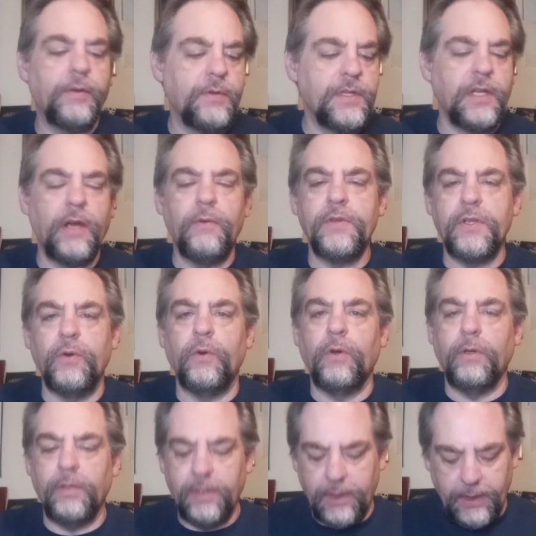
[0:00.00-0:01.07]
It was
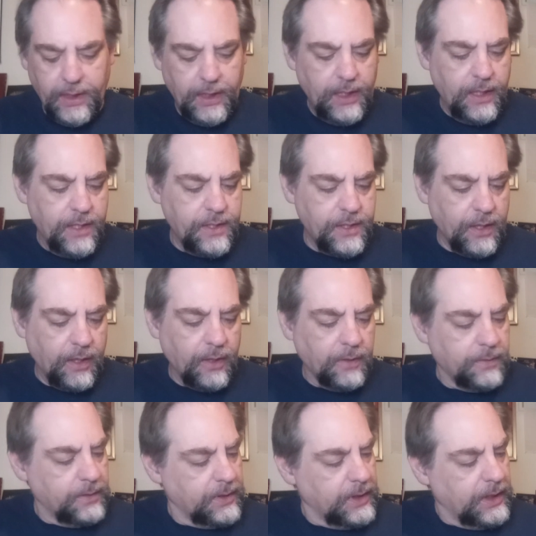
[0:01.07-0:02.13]
cool.
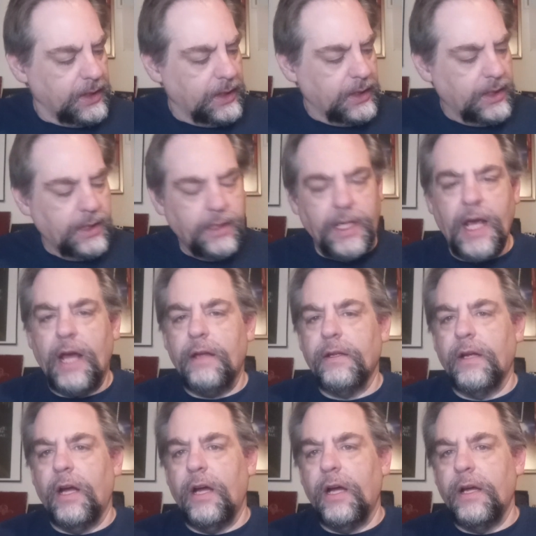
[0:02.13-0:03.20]
So
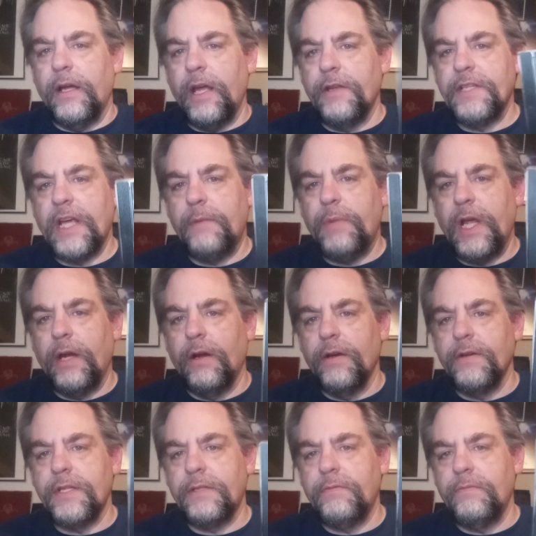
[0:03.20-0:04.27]
Hell's
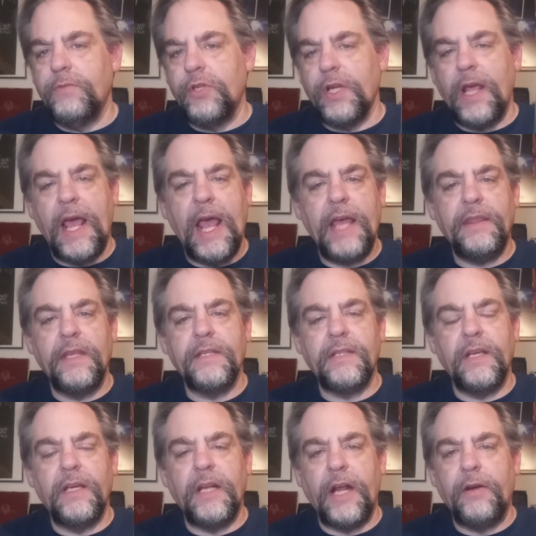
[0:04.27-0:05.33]
Headbangers had this
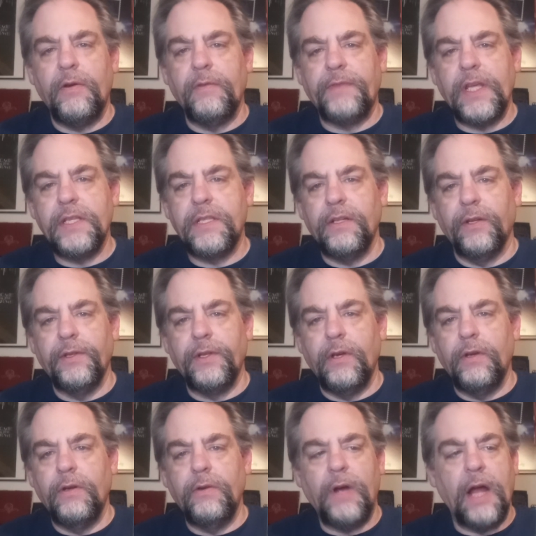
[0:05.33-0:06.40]
in. I don't know if they still
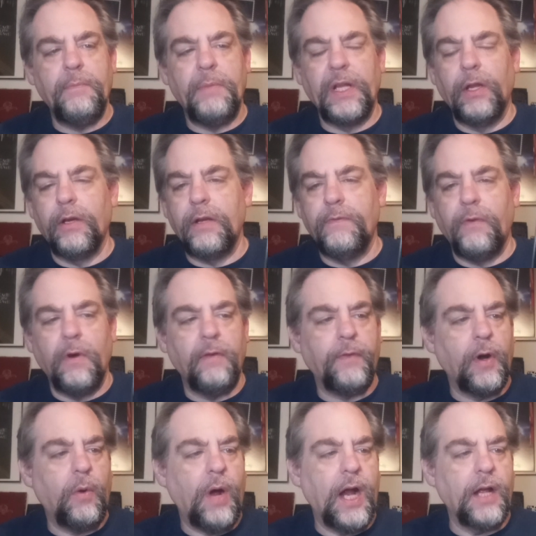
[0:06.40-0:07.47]
do. I've been looking for it
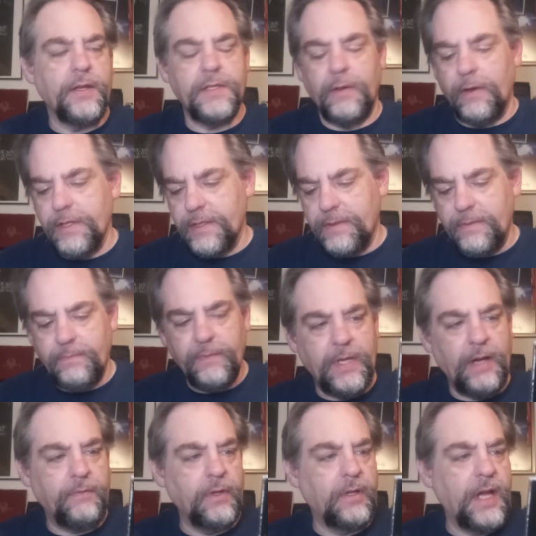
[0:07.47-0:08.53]
for a while, so I was
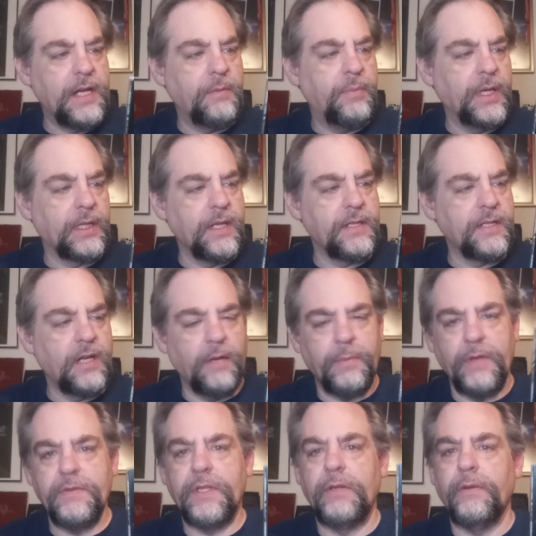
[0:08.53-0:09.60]
definitely glad to pick this up.
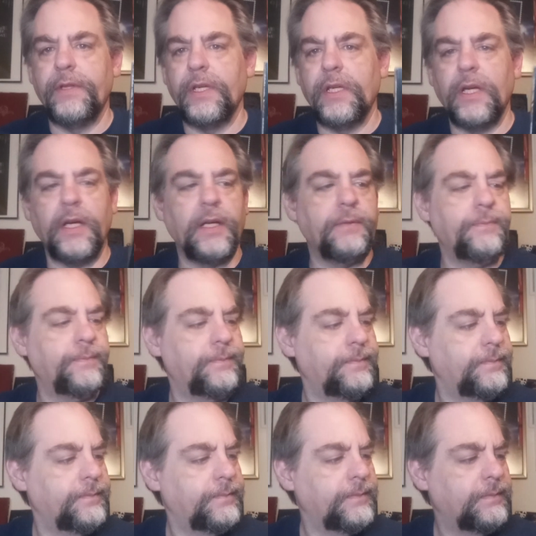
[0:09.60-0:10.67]
It was the only,
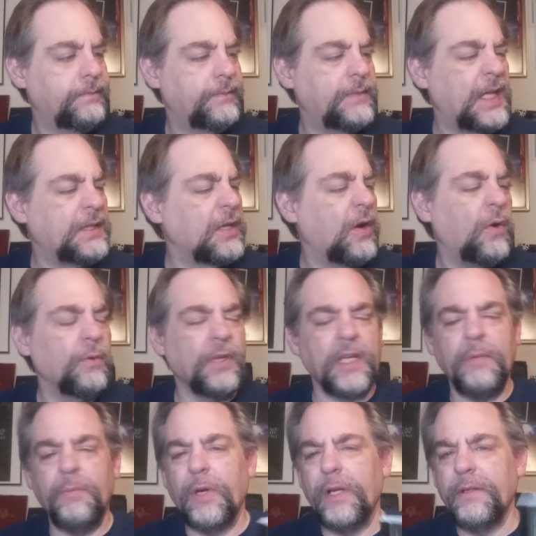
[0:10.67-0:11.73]
not the
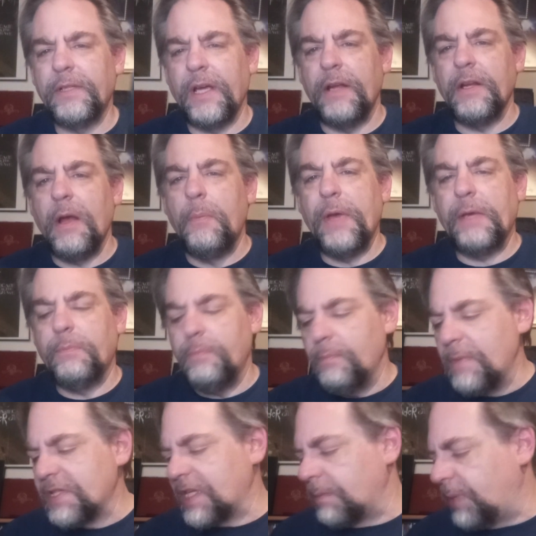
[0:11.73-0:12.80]
only, but a big
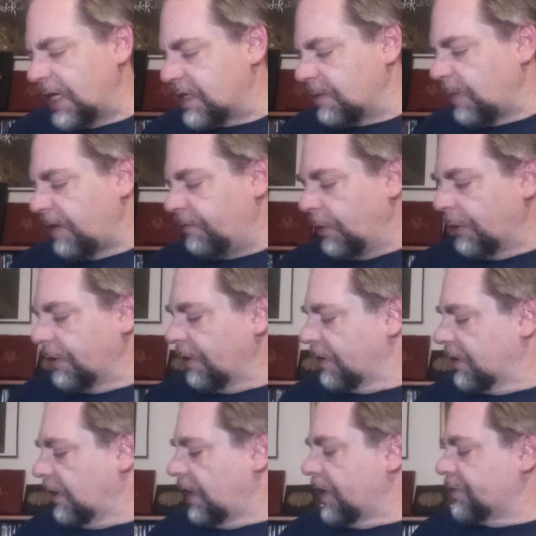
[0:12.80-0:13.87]
missing piece in my
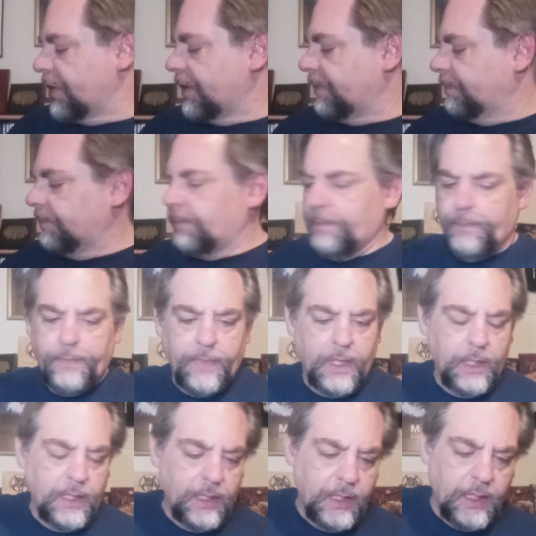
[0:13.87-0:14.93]
Fjordgård collection.
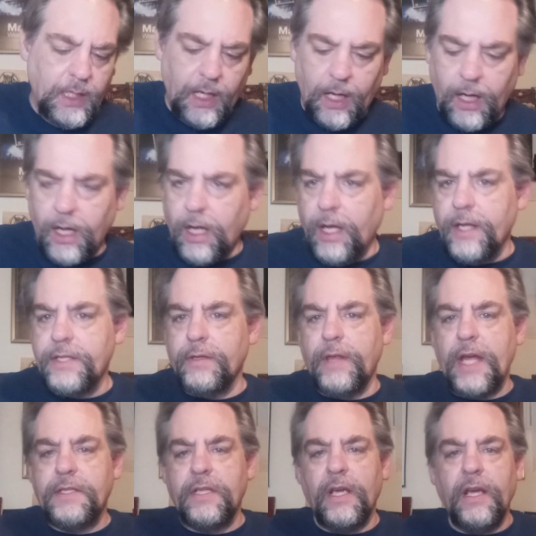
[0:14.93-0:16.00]
So
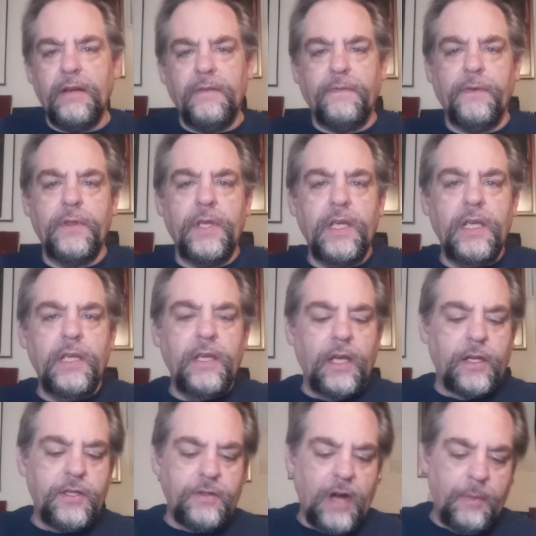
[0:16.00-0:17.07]
that's it for the
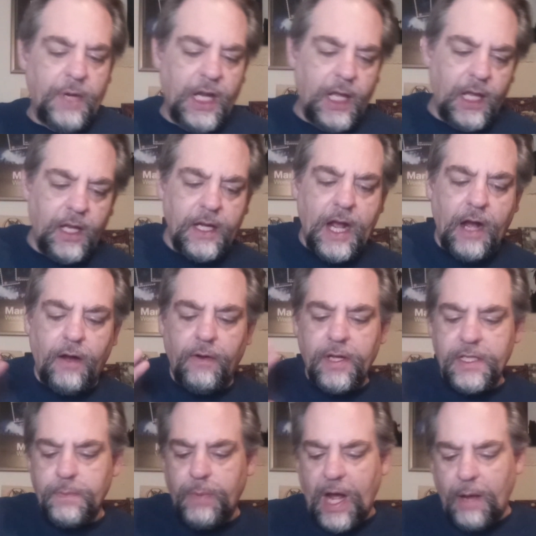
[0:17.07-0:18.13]
Extremity. Now
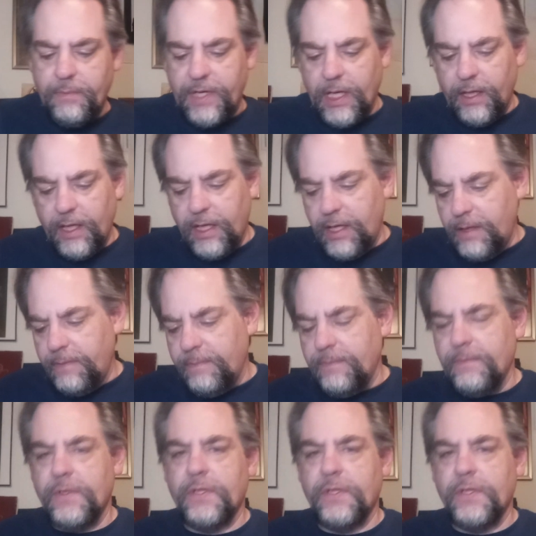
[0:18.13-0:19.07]
it's Bob Dylan.